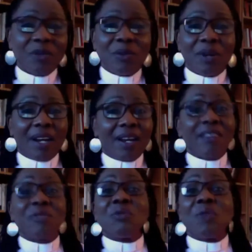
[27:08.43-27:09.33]
I
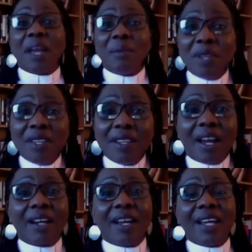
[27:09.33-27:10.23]
like Remy,
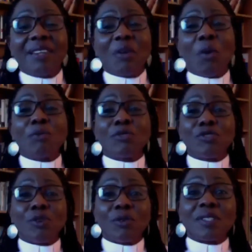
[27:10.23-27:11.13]
I like all
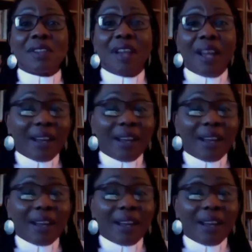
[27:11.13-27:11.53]
sorts,